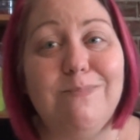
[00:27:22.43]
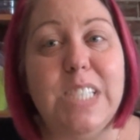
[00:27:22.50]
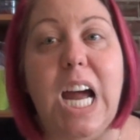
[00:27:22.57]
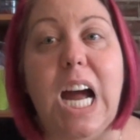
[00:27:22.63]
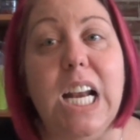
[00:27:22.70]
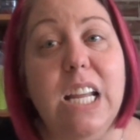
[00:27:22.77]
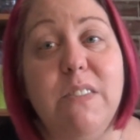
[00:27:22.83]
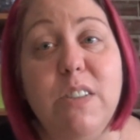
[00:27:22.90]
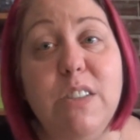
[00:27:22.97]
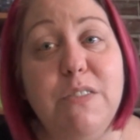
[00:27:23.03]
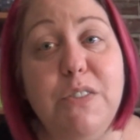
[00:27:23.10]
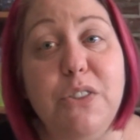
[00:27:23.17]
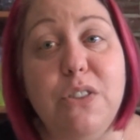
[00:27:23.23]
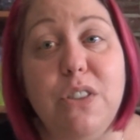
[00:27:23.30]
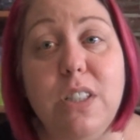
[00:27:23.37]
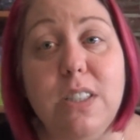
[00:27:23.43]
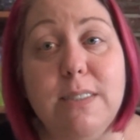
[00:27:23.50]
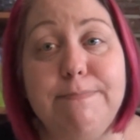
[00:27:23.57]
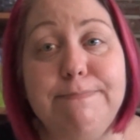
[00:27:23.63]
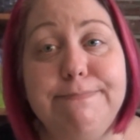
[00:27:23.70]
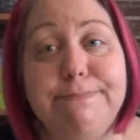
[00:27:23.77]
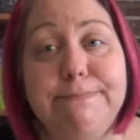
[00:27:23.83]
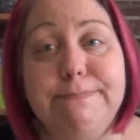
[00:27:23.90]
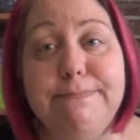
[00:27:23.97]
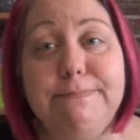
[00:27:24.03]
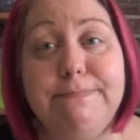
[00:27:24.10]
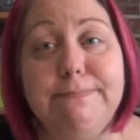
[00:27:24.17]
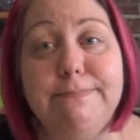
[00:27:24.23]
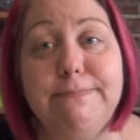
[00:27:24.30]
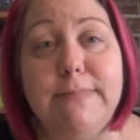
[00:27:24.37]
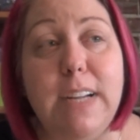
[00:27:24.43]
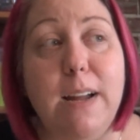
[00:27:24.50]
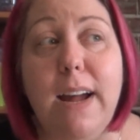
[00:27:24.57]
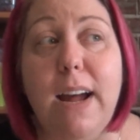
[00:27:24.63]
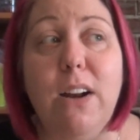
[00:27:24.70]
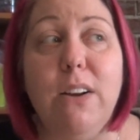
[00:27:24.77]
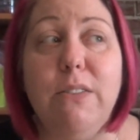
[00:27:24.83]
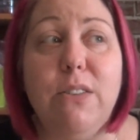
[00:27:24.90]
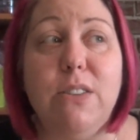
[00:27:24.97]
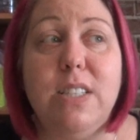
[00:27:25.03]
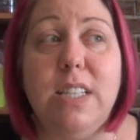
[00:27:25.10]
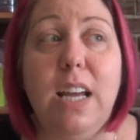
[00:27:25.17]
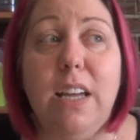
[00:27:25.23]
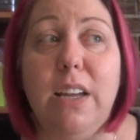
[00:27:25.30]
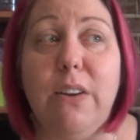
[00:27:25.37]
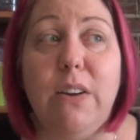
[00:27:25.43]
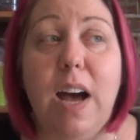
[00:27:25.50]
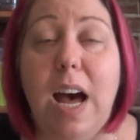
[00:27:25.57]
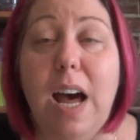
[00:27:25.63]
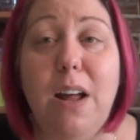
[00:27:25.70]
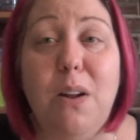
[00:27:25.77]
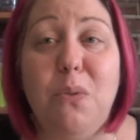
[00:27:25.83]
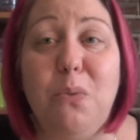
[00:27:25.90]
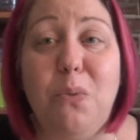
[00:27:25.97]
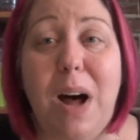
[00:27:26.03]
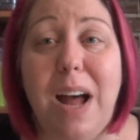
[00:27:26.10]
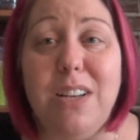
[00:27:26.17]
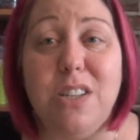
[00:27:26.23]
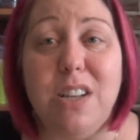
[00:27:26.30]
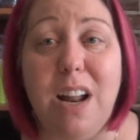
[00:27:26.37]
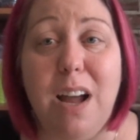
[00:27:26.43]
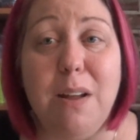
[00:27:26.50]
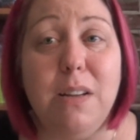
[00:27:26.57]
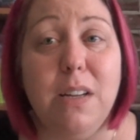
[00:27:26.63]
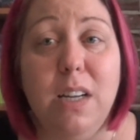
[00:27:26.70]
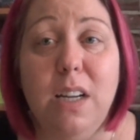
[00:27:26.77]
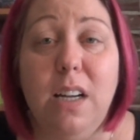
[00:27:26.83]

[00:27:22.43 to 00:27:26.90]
Not even at funerals. I don't even tell you. Why should I